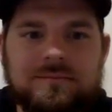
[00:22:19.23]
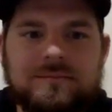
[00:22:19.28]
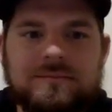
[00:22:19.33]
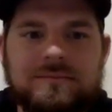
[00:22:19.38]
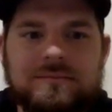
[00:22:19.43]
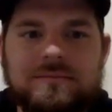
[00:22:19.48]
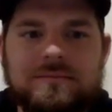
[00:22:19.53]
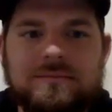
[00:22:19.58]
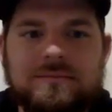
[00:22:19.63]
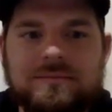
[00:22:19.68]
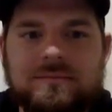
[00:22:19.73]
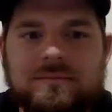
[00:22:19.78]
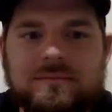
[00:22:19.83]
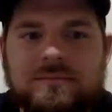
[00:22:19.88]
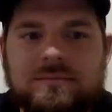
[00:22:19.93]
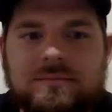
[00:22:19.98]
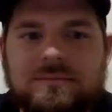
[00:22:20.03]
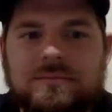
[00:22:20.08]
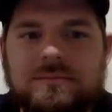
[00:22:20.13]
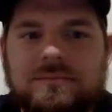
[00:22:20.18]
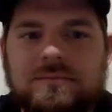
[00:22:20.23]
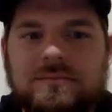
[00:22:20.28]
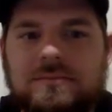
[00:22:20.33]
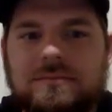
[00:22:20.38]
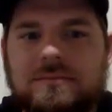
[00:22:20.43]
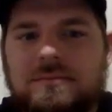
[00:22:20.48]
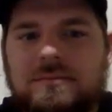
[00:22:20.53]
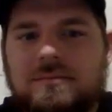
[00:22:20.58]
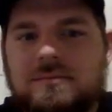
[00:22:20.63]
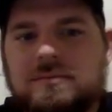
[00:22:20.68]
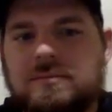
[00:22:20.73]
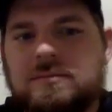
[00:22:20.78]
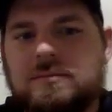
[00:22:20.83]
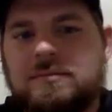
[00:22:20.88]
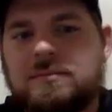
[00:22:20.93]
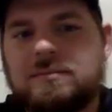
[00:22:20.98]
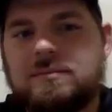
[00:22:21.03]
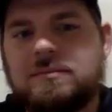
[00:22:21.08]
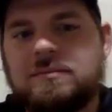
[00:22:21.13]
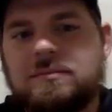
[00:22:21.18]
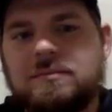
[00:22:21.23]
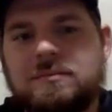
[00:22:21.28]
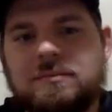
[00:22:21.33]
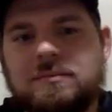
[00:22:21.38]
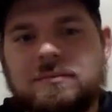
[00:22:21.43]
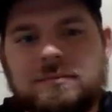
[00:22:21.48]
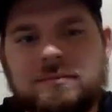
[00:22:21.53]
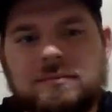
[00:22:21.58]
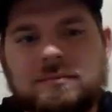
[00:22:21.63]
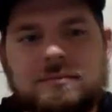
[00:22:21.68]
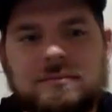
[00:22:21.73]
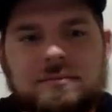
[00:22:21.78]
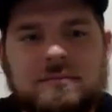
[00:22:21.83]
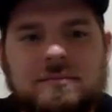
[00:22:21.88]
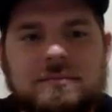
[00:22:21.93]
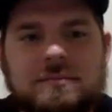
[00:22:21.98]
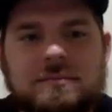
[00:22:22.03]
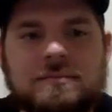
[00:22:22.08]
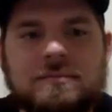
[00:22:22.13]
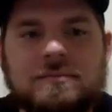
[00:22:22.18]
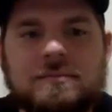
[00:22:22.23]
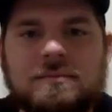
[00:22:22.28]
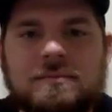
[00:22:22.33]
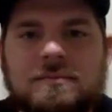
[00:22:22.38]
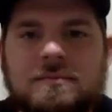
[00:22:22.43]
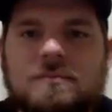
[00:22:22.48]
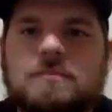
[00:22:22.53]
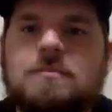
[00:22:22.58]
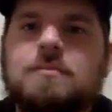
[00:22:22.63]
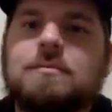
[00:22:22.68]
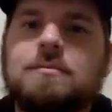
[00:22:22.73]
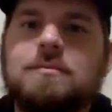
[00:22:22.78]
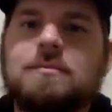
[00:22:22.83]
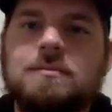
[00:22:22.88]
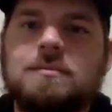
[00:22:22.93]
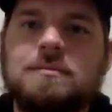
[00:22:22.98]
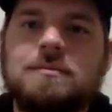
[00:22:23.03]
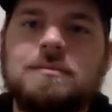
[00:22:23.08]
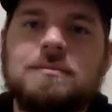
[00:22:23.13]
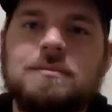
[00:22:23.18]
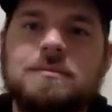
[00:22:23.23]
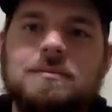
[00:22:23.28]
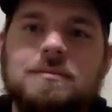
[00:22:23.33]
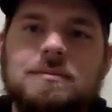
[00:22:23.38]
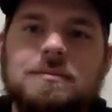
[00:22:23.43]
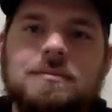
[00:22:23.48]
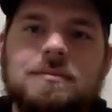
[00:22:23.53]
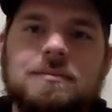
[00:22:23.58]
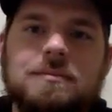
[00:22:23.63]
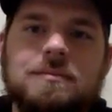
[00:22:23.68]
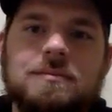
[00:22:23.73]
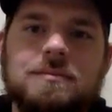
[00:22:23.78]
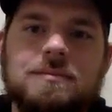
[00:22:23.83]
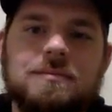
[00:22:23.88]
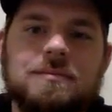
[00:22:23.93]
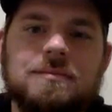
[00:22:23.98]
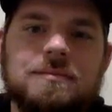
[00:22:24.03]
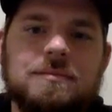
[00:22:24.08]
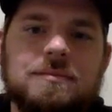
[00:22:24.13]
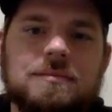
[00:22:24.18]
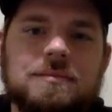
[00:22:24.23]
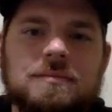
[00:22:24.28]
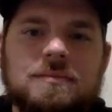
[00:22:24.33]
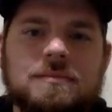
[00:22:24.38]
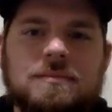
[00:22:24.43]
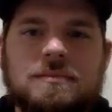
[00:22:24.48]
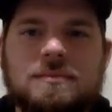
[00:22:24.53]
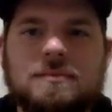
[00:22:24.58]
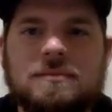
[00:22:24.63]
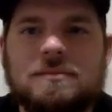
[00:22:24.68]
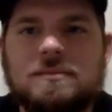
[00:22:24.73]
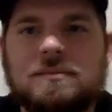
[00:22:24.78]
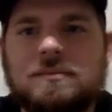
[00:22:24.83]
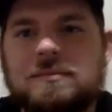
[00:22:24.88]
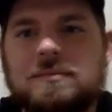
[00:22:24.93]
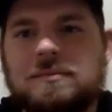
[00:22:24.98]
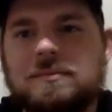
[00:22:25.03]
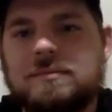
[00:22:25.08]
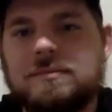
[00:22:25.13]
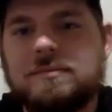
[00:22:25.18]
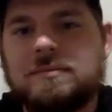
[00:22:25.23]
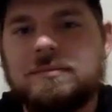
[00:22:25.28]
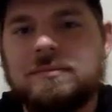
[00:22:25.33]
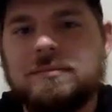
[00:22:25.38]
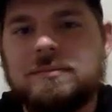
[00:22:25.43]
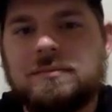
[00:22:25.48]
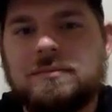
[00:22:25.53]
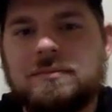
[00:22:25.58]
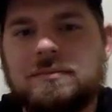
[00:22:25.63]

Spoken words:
This person isn't speaking.